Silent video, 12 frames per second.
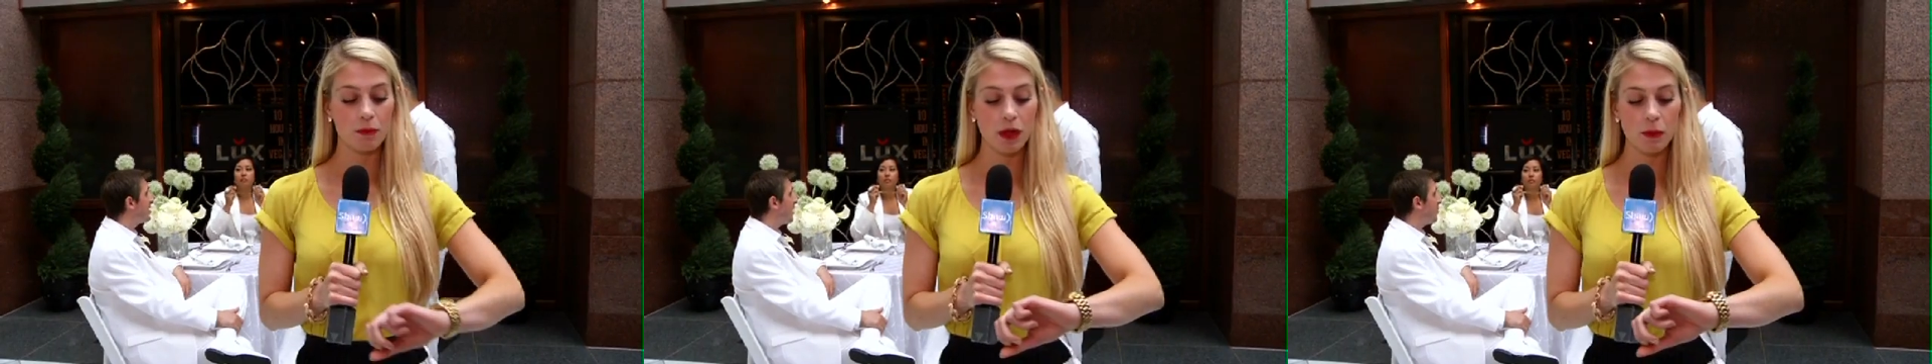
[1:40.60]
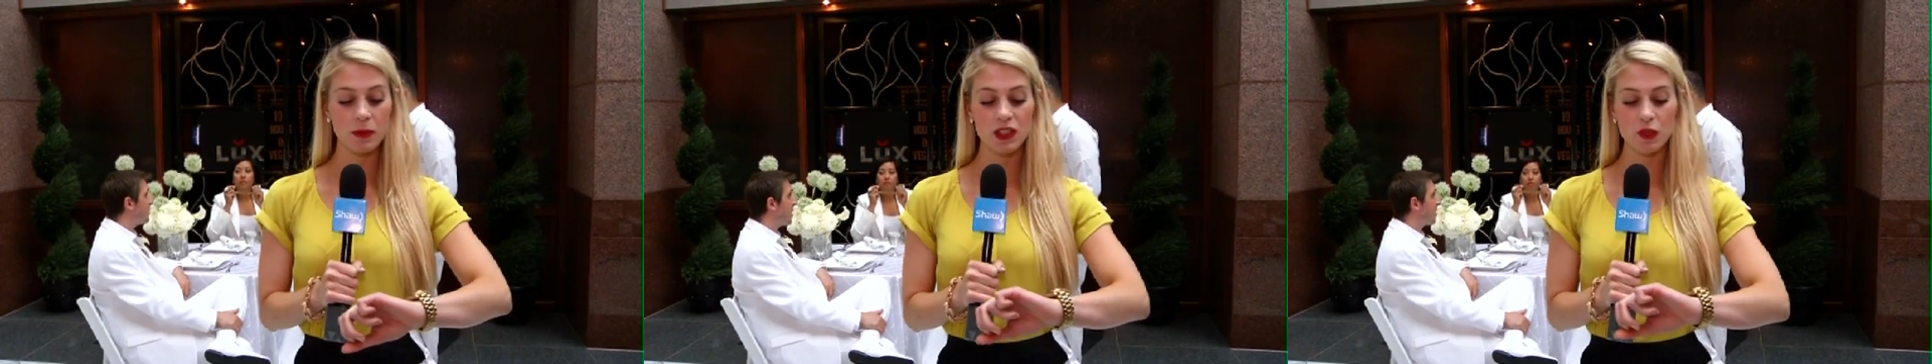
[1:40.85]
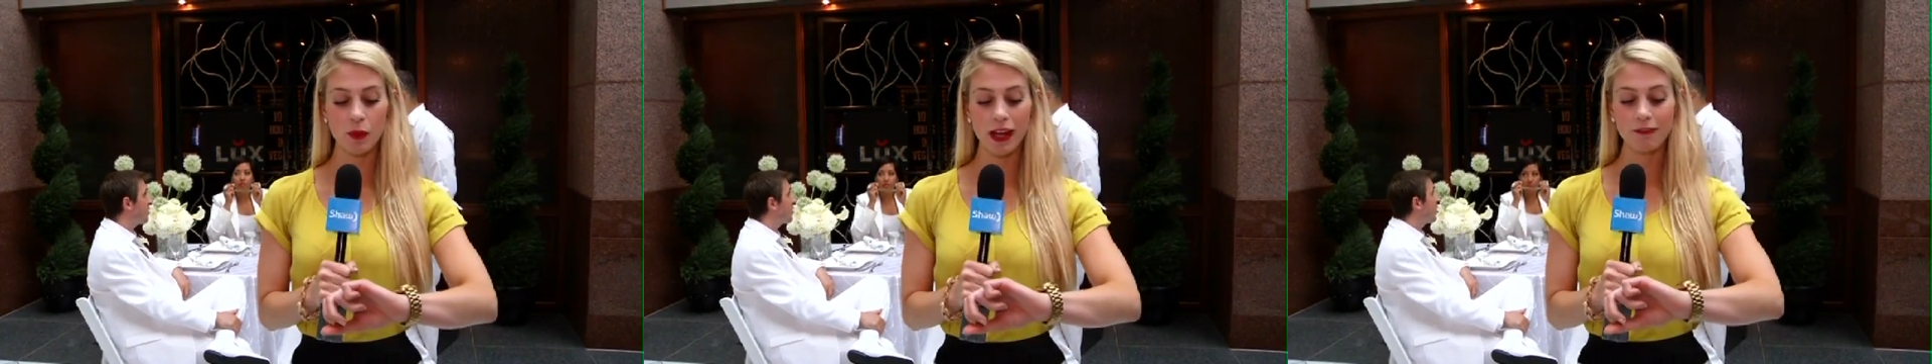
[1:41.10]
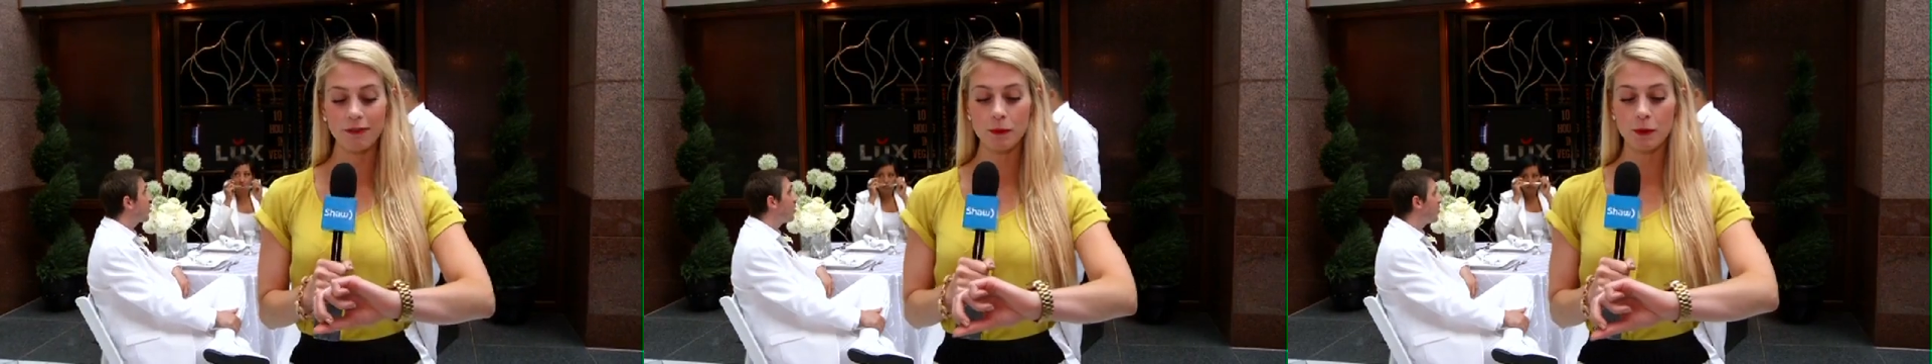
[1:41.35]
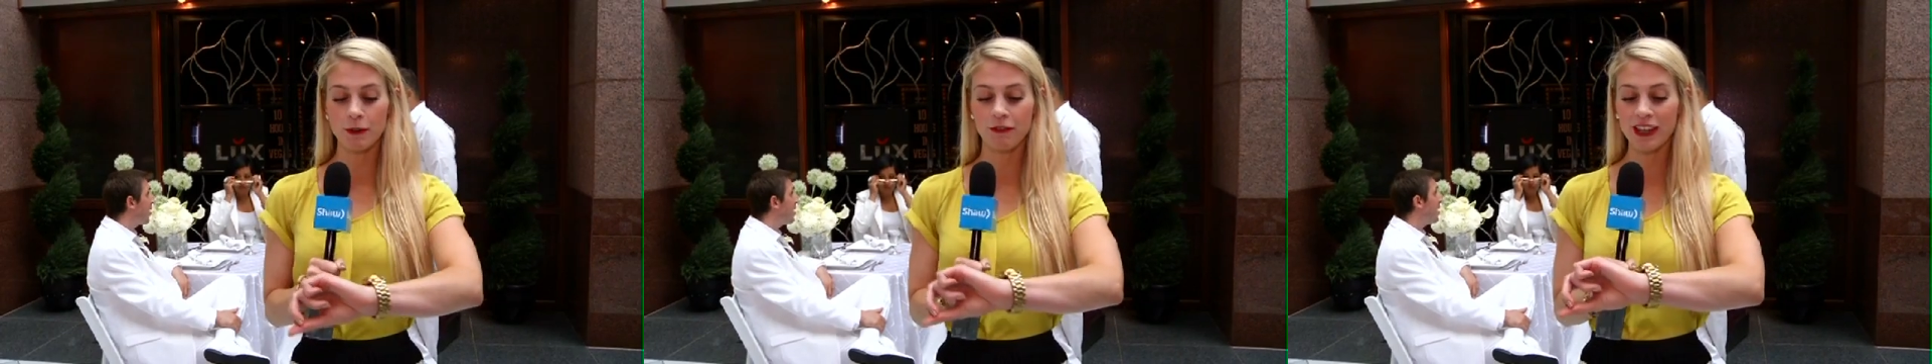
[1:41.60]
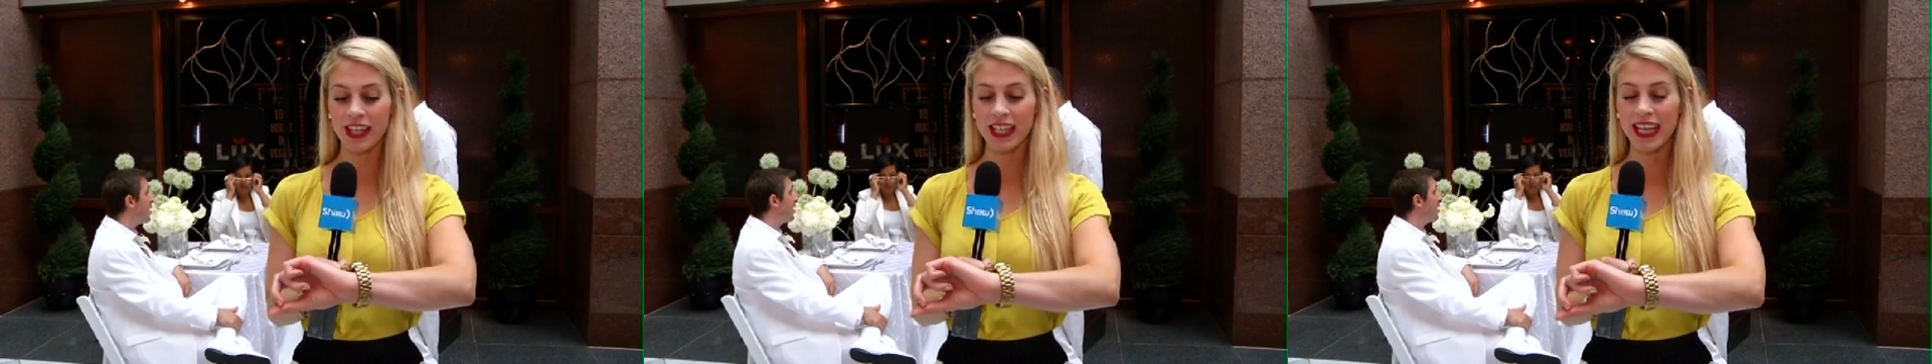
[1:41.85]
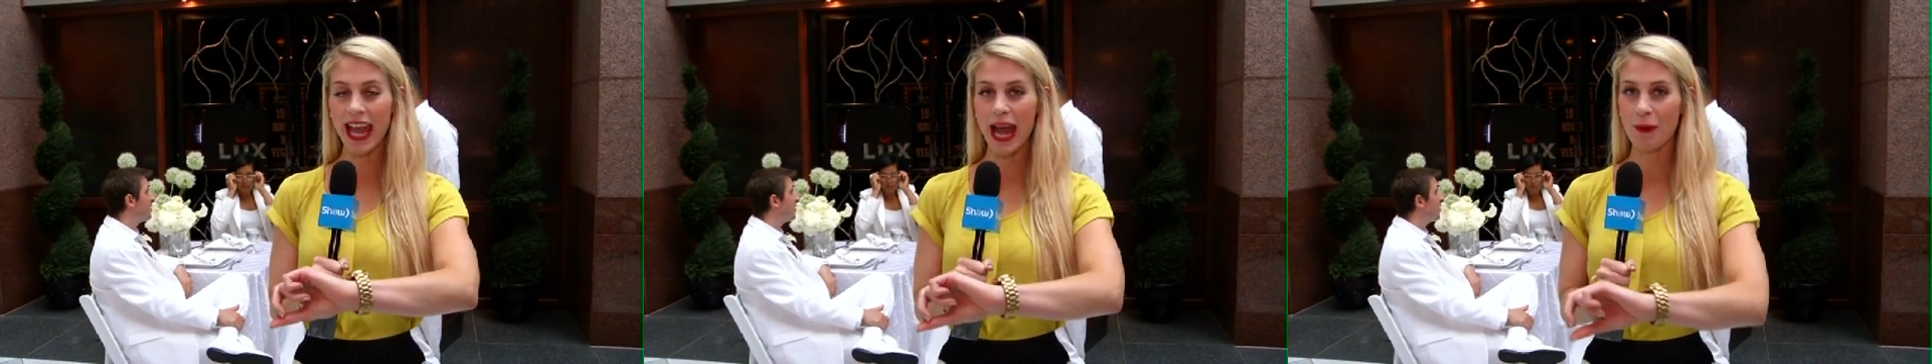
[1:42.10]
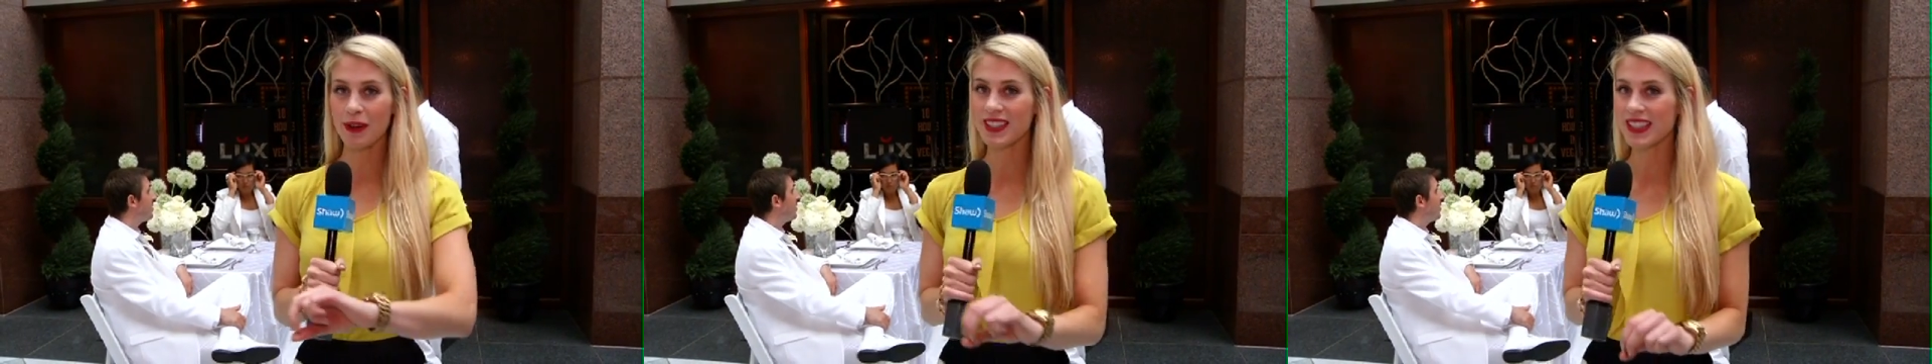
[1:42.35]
Moments away from revealing our